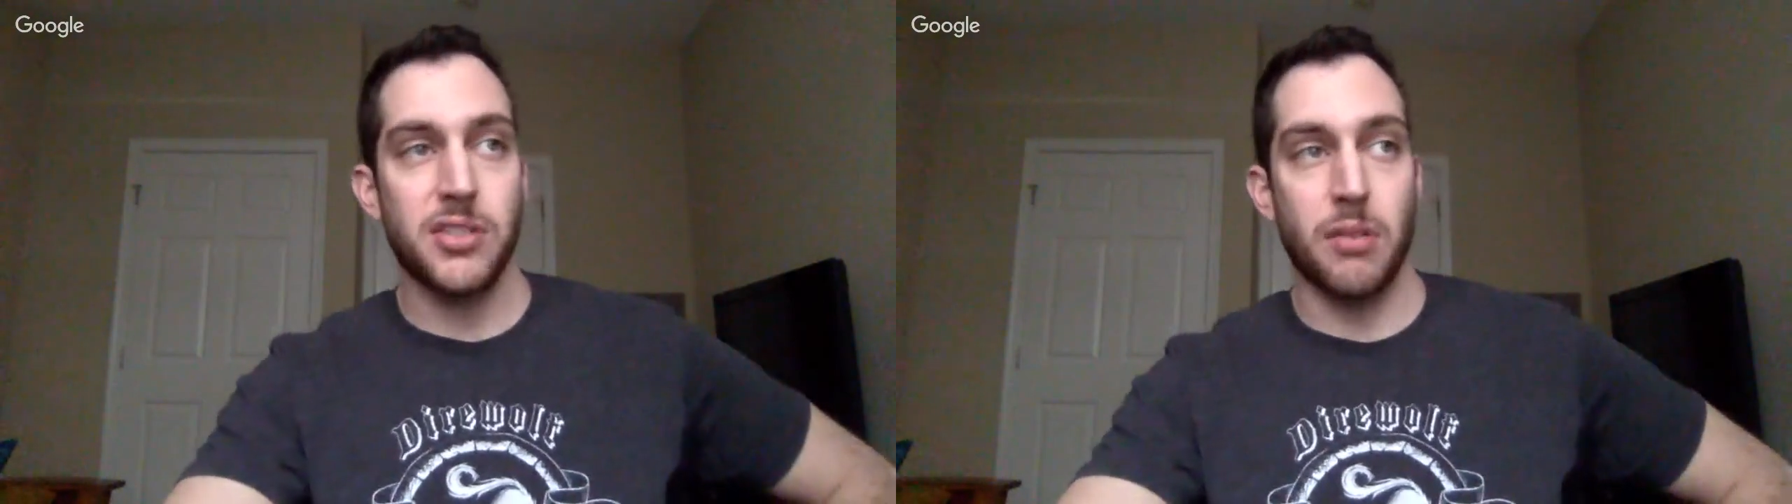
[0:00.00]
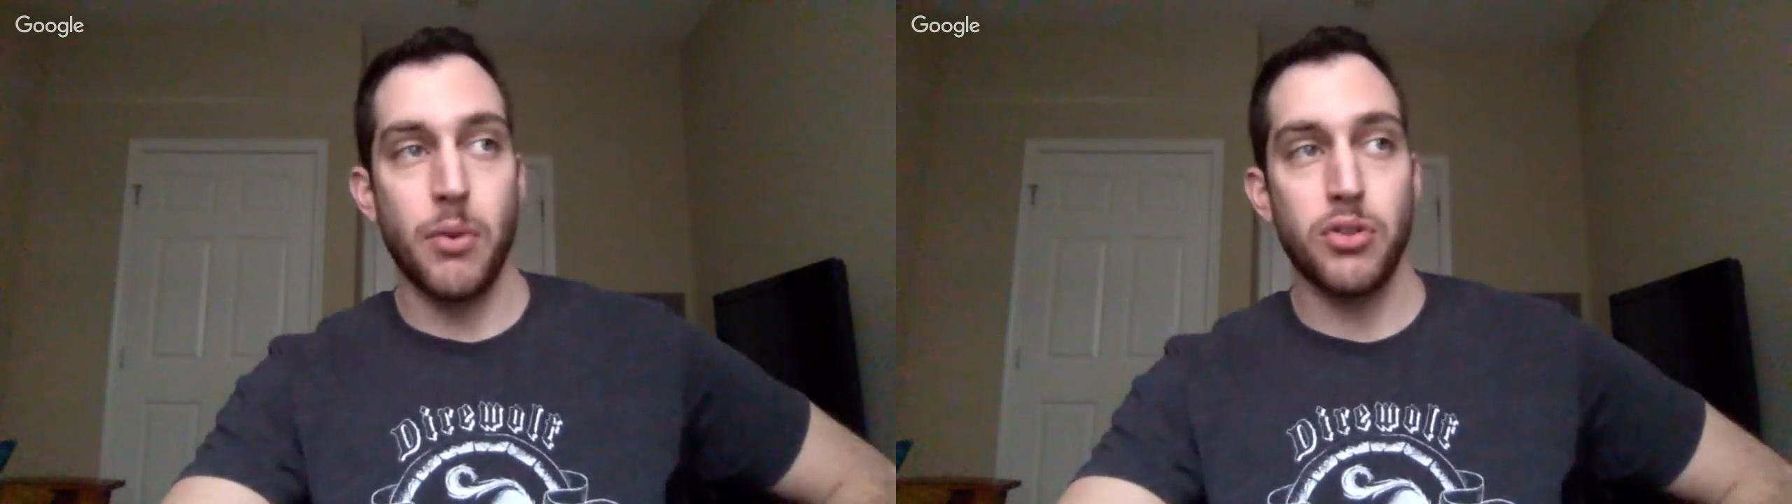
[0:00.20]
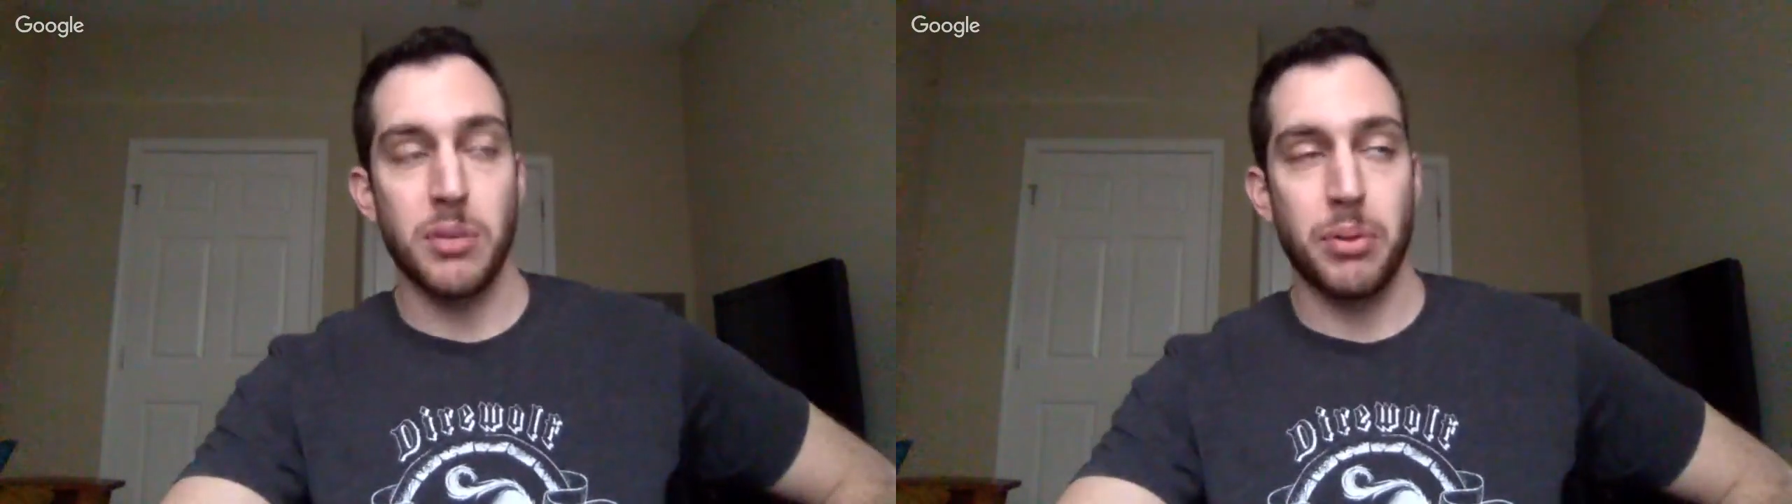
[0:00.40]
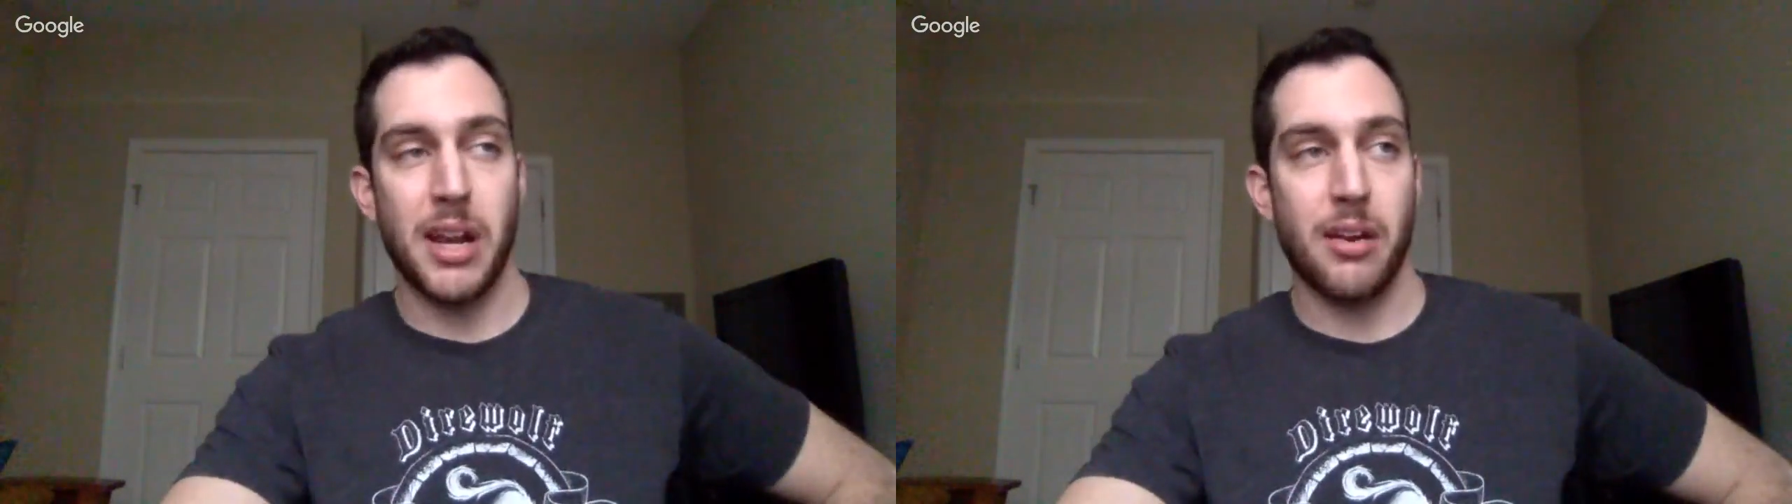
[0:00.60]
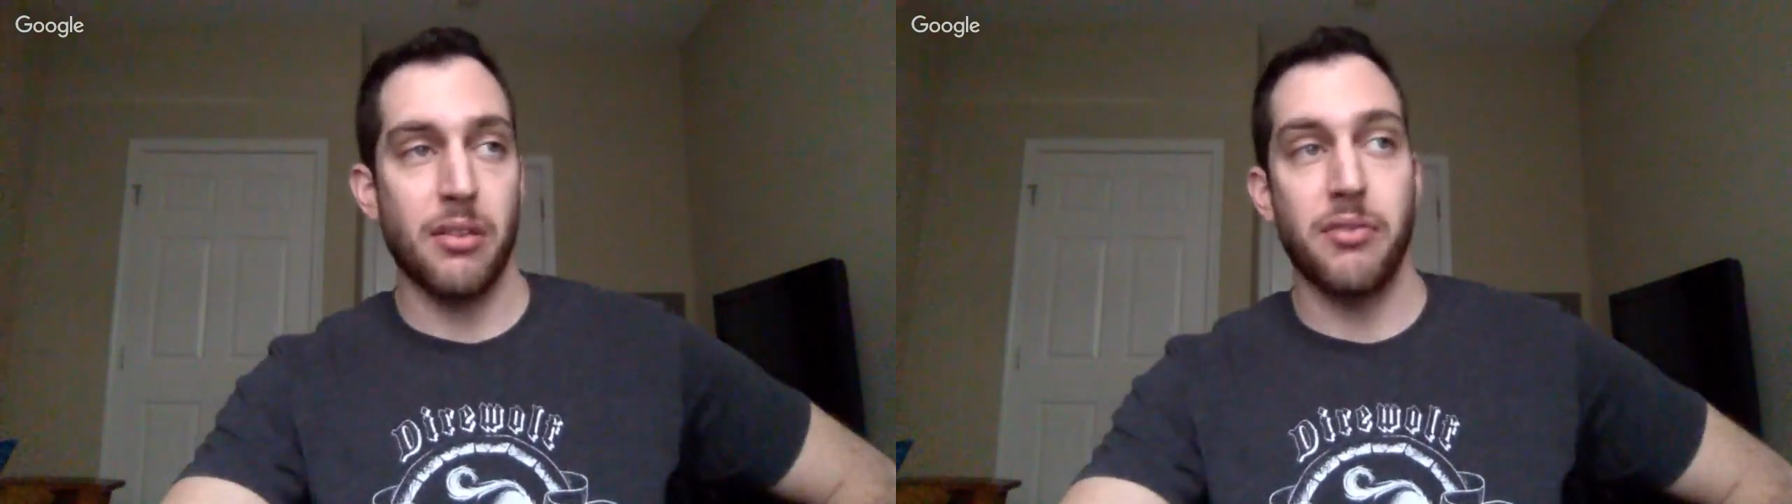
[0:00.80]
in fights that are
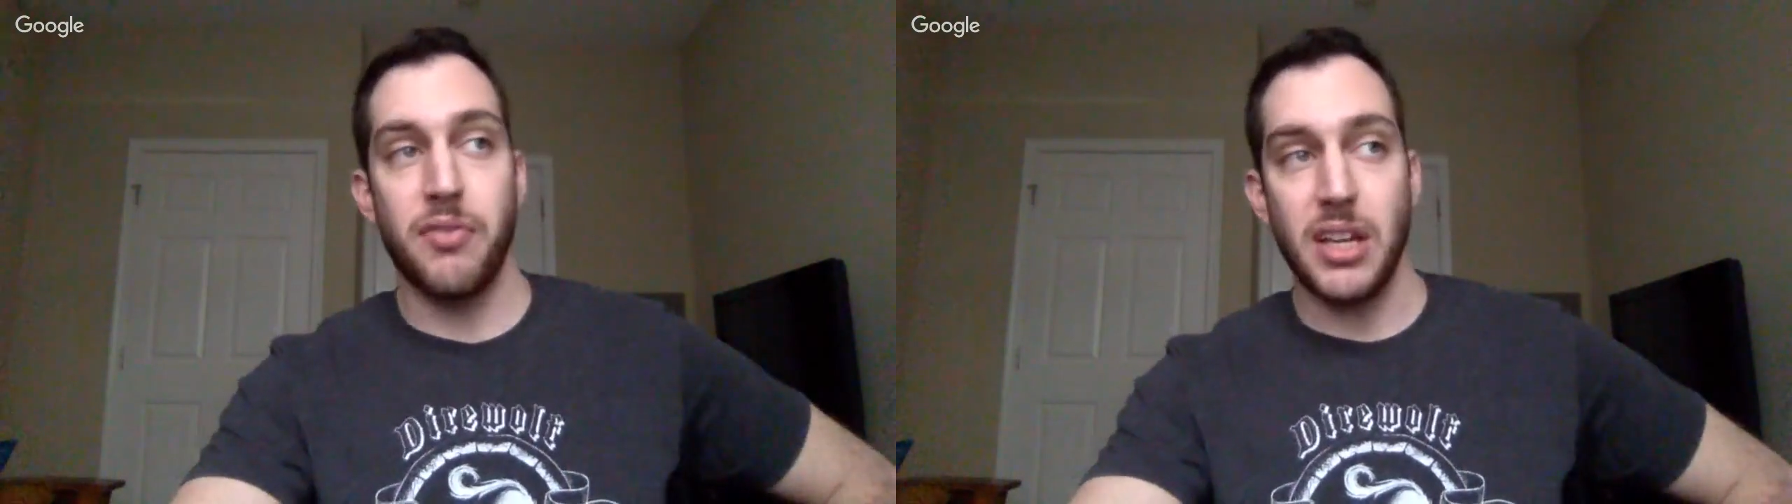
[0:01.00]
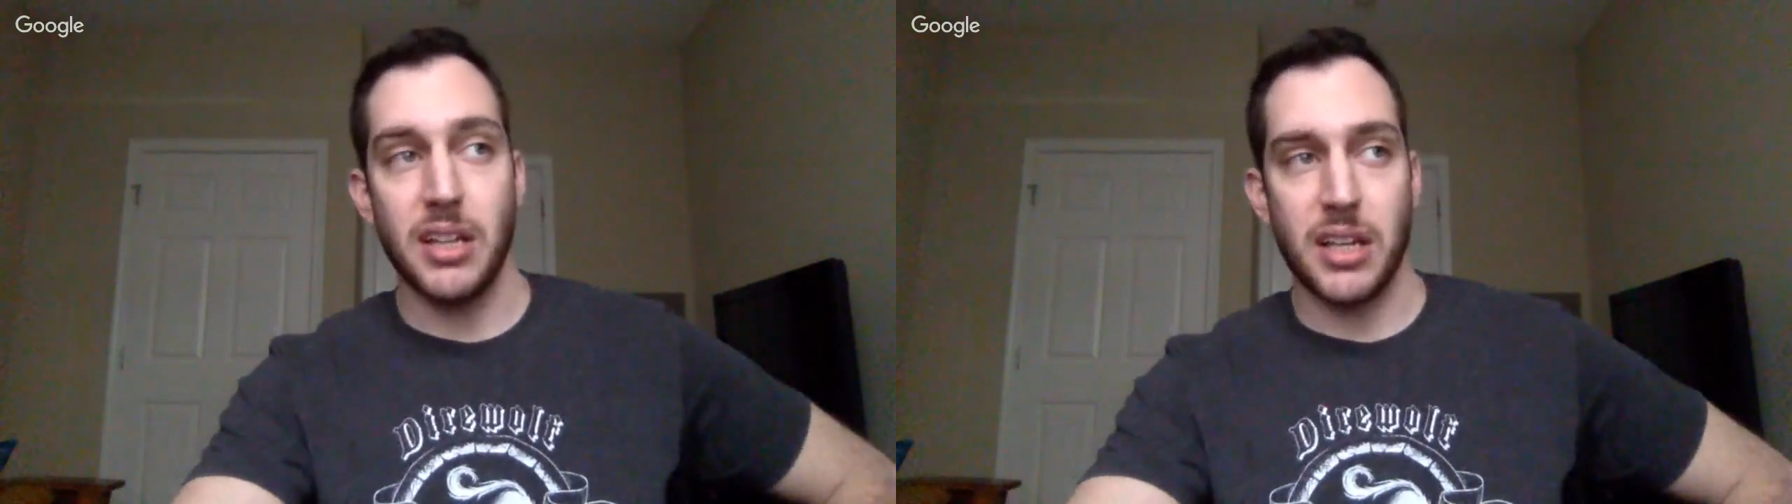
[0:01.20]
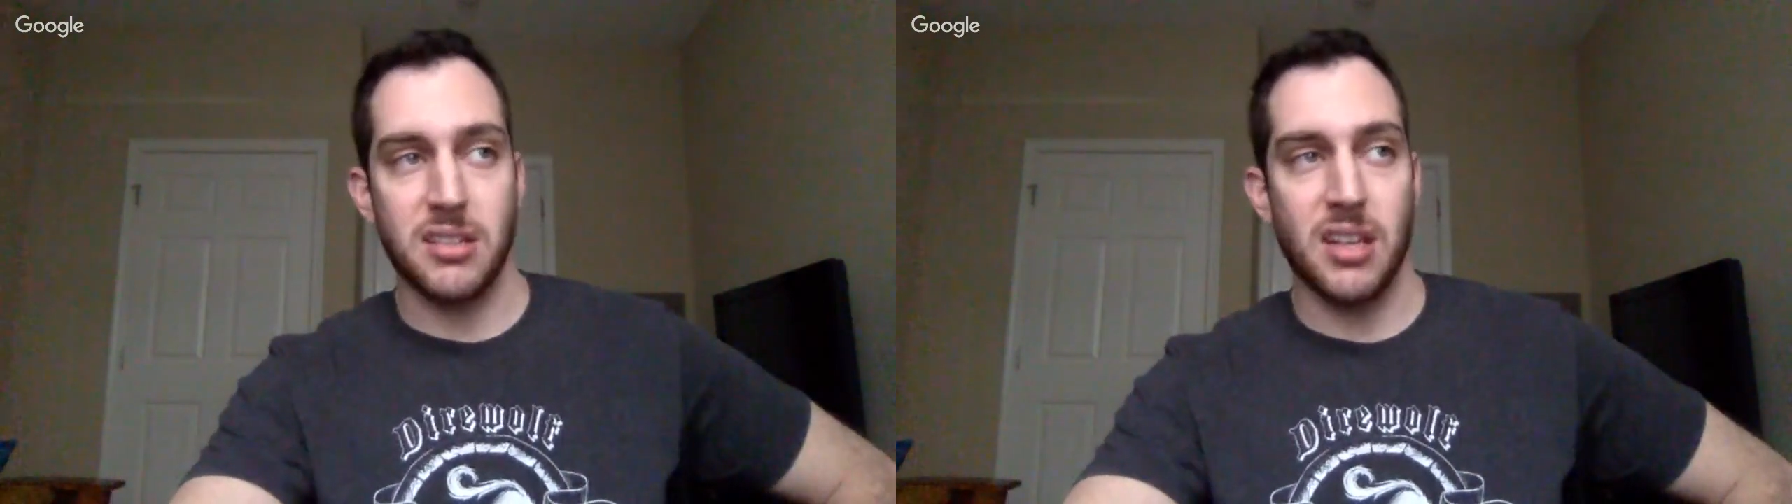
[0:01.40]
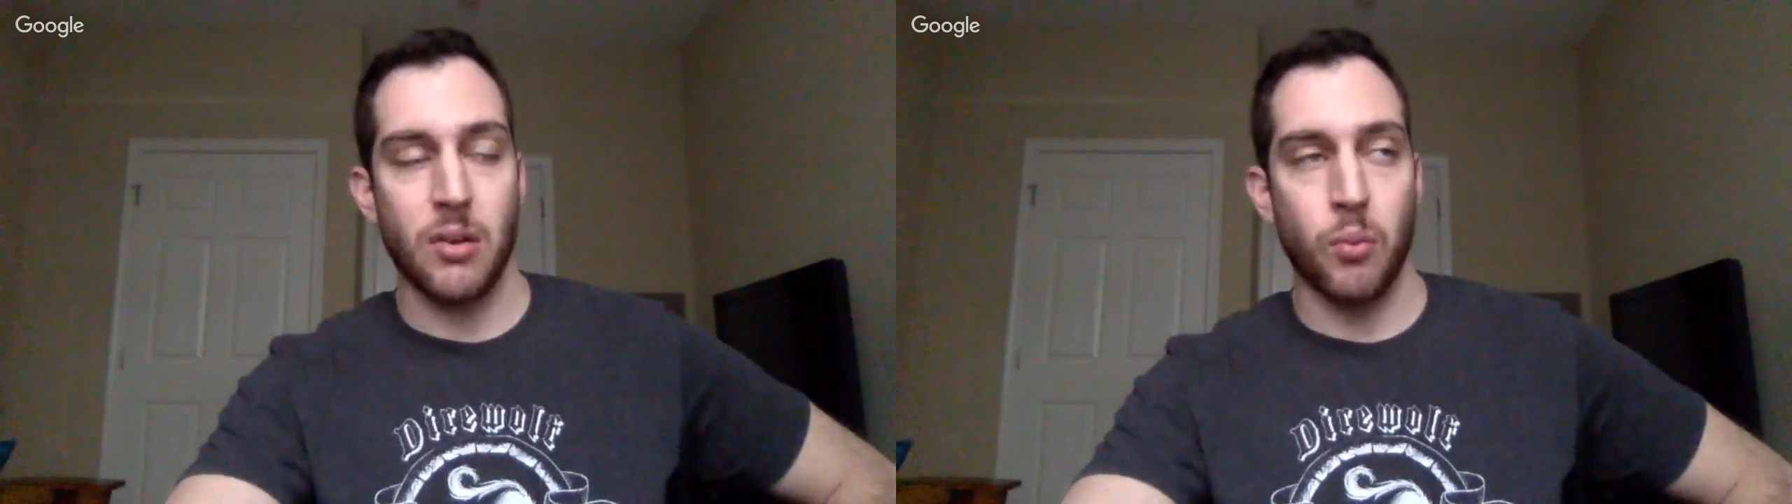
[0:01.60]
mostly played out on the feet.